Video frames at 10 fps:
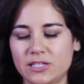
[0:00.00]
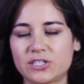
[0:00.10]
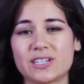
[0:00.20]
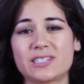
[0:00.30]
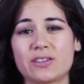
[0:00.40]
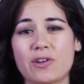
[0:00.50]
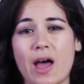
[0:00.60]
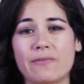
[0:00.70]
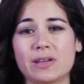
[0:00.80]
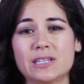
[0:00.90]
suggest that you
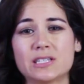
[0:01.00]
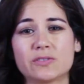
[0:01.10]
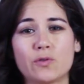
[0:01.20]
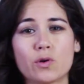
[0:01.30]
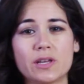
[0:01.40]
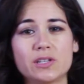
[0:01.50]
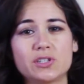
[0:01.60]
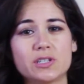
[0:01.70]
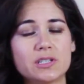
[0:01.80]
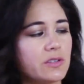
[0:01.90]
have at least 4
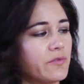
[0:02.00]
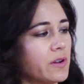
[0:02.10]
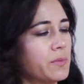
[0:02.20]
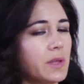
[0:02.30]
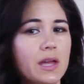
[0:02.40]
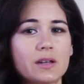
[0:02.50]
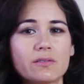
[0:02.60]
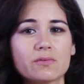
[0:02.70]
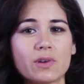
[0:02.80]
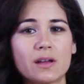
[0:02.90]
inches from the end of
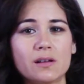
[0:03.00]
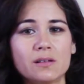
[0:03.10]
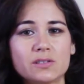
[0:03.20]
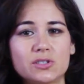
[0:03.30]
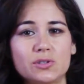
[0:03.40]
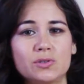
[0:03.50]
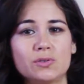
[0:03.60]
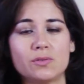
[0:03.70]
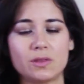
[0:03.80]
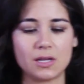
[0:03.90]
the rail
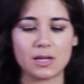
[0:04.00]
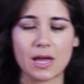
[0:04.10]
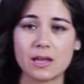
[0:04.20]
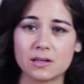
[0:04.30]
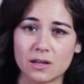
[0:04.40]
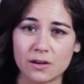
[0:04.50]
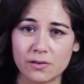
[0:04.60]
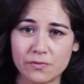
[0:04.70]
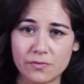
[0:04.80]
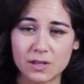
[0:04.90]
to the end
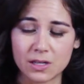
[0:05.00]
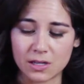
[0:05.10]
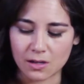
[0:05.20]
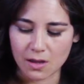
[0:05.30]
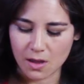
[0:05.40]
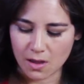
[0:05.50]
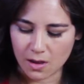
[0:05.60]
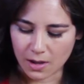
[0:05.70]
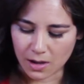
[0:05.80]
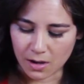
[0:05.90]
of the
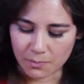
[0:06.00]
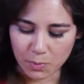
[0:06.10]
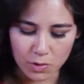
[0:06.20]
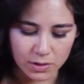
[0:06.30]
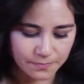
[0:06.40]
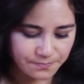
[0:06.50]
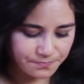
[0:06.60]
board.